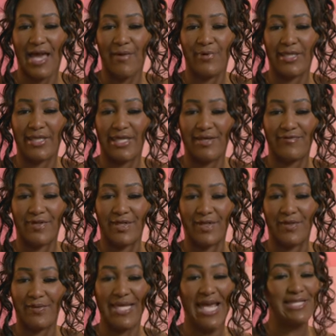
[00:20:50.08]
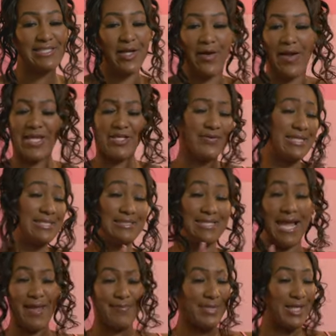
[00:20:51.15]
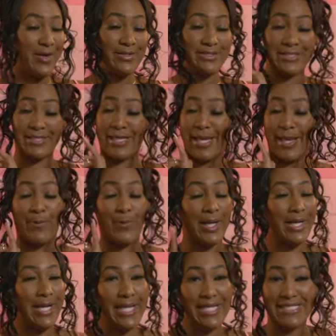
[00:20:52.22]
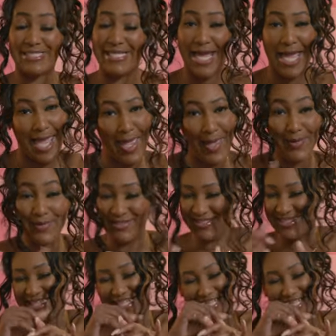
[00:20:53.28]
I would give you. Yes, girl, and you can sign me onto the network, honey child.